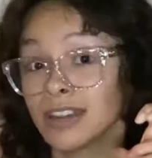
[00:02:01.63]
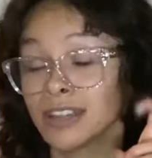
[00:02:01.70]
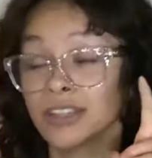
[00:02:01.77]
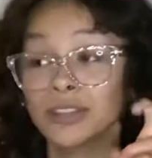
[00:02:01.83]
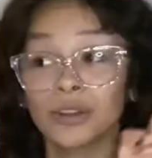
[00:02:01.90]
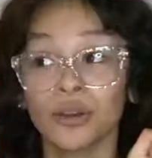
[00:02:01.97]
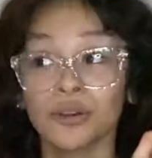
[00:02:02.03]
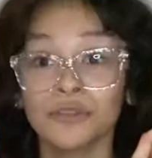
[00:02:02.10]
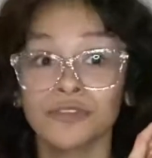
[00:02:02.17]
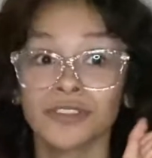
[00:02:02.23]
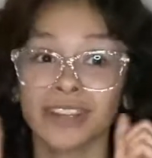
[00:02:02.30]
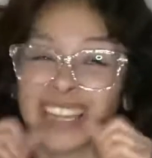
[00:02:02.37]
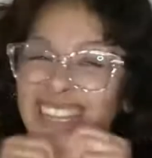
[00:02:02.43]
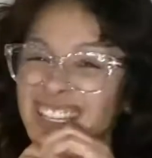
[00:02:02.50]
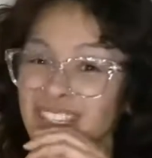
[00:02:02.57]
you know, for
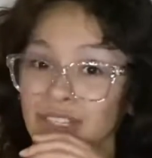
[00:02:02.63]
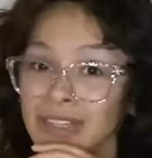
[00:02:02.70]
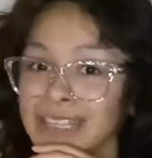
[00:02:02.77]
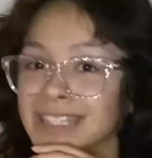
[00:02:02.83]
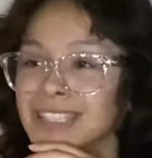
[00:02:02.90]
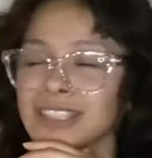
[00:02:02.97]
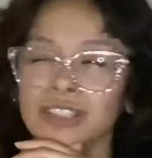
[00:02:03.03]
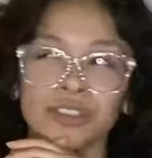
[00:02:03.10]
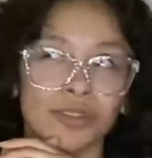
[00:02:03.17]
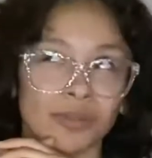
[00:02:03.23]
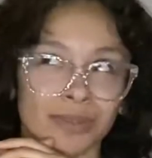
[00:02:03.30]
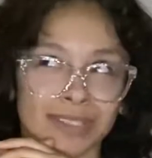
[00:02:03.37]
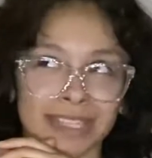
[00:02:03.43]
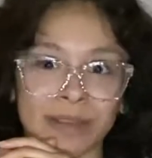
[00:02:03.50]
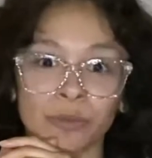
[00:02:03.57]
like it's you know
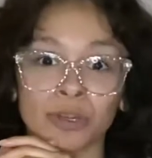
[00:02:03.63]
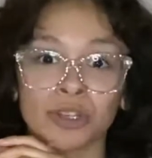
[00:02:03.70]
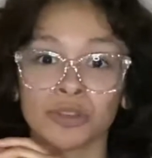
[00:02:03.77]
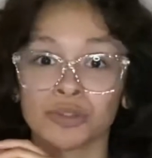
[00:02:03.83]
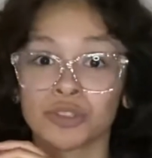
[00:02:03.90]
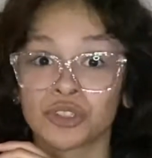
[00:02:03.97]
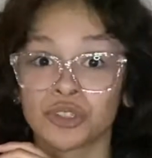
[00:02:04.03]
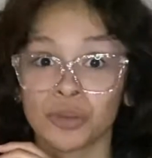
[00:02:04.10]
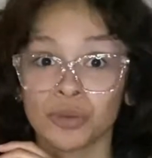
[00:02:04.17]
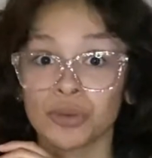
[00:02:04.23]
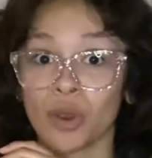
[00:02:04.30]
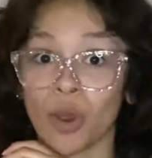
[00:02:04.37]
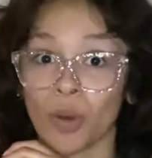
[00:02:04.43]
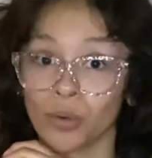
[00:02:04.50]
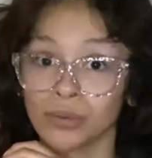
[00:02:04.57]
it's like one of those dude
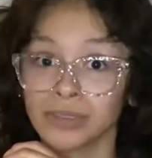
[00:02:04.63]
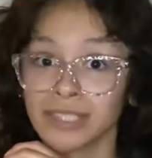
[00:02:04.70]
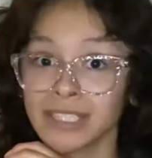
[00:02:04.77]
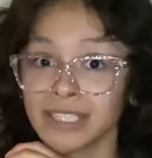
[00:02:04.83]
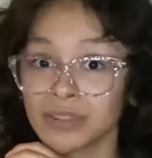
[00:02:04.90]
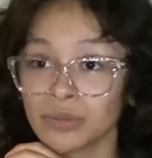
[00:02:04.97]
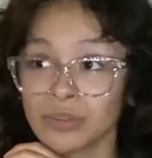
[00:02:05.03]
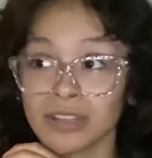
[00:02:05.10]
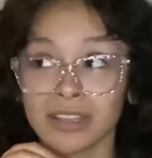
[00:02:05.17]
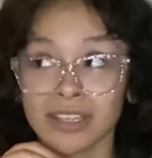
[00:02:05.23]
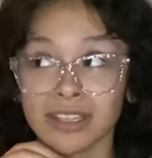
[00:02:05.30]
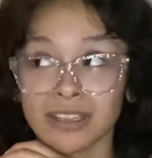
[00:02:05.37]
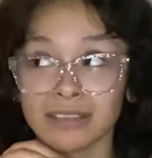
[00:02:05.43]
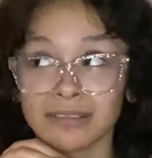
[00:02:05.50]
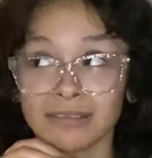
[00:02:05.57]
only sort of
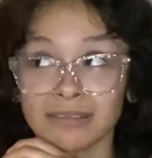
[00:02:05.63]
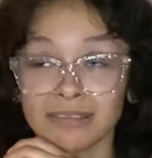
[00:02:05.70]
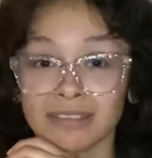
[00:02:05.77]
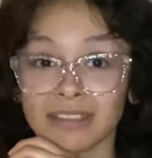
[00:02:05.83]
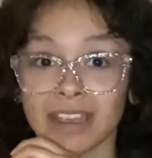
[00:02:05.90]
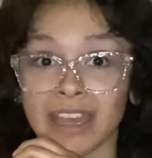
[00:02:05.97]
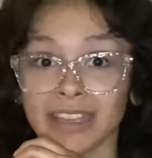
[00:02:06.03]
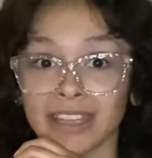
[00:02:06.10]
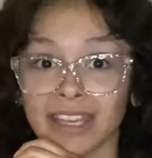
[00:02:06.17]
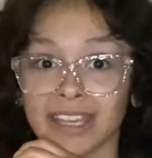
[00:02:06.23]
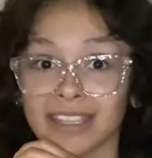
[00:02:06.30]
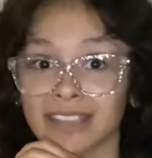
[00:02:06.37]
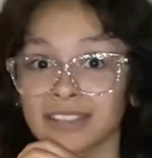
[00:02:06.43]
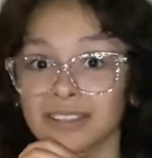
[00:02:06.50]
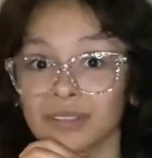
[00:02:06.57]
things, and like
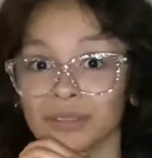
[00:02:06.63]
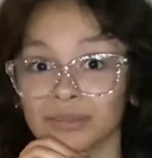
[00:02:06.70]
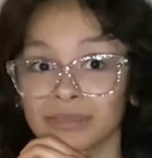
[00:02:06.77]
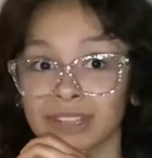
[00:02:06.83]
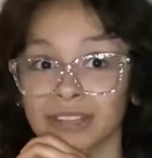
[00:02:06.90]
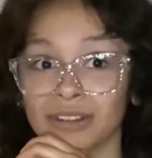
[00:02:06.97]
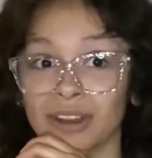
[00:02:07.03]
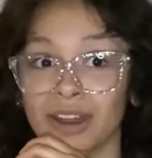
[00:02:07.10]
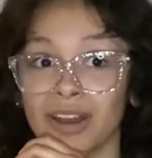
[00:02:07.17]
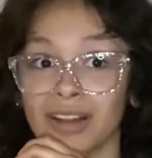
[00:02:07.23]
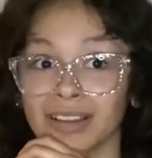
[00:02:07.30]
you know they're. Oh my